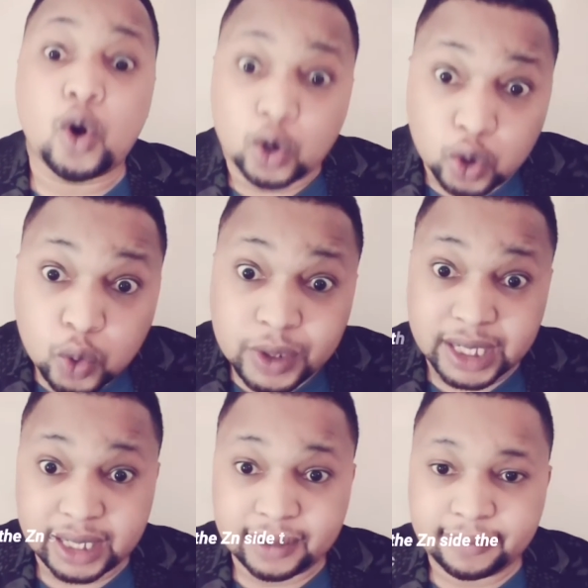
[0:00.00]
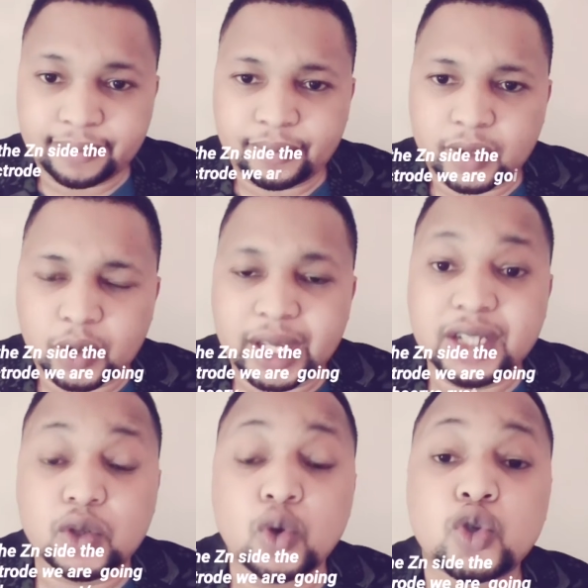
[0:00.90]
corroding.
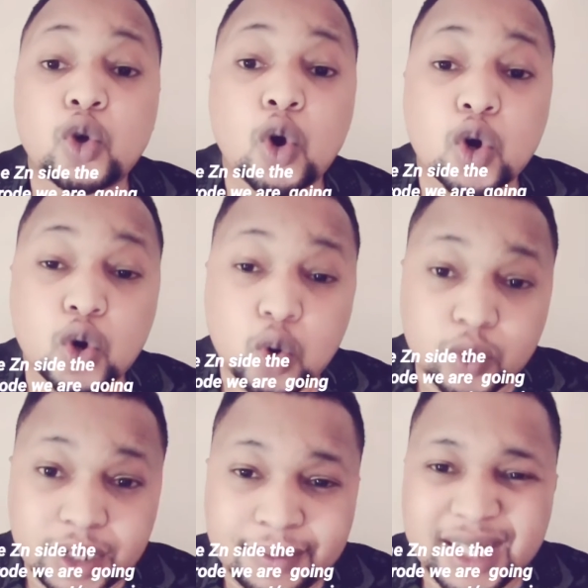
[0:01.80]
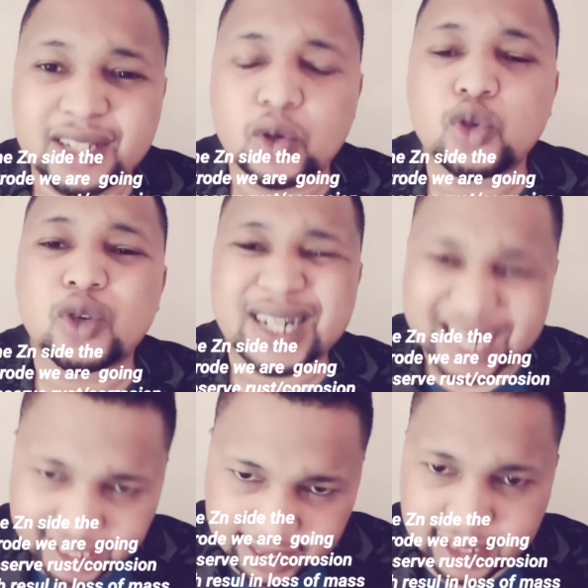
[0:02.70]
Okay, it's going to corrode, I mean it's going to
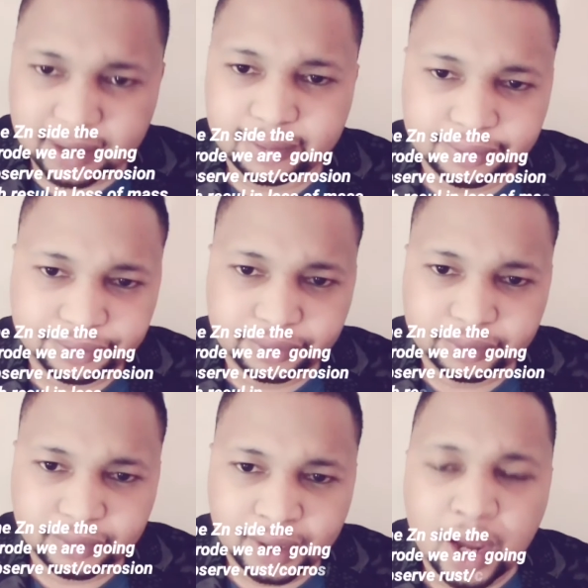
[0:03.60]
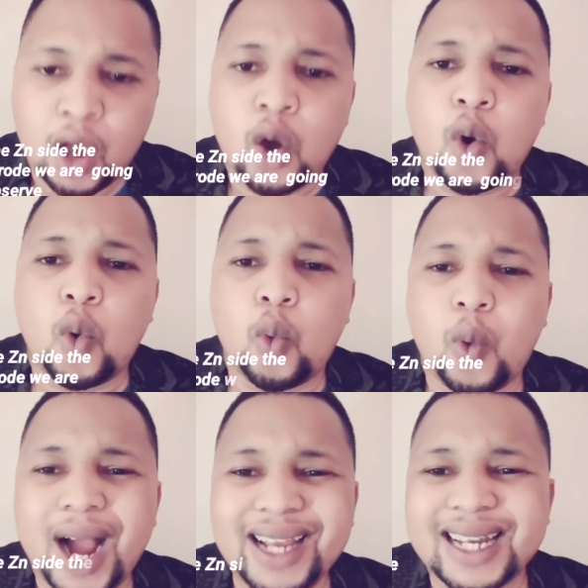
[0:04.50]
rust.
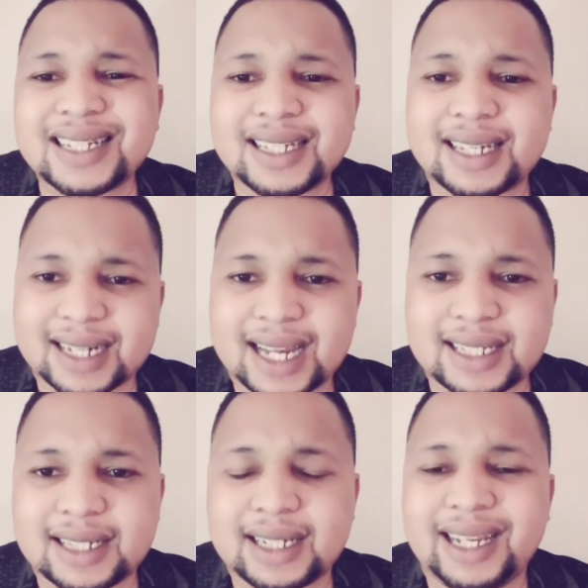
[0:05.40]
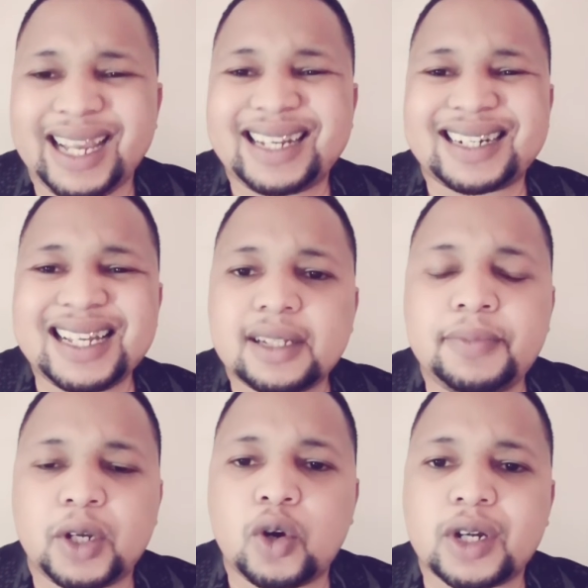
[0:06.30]
Why does it rust? It
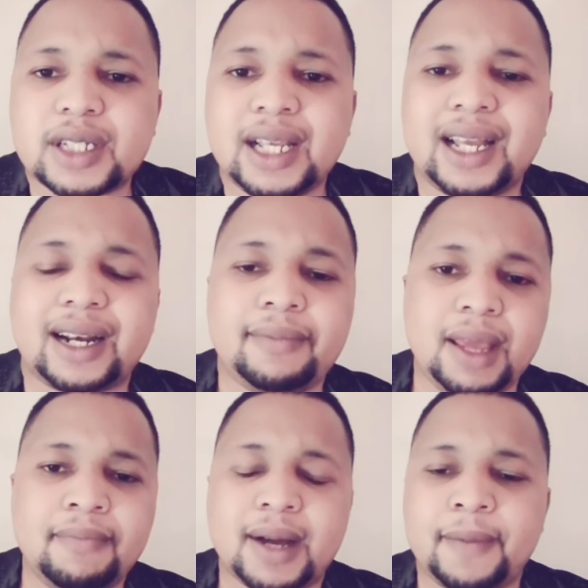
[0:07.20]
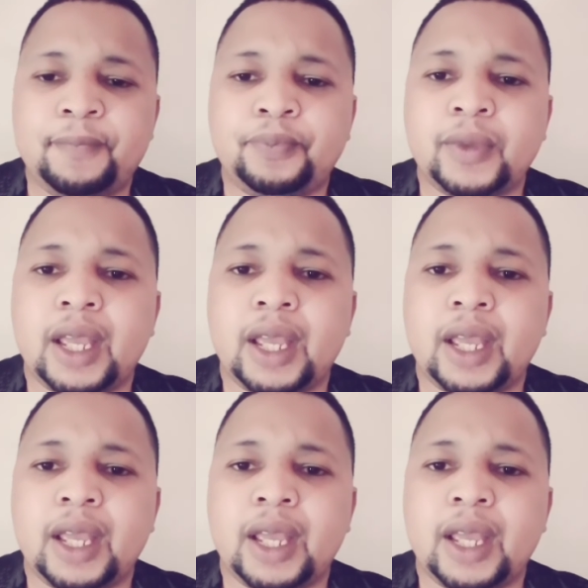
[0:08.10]
rusts because, remember,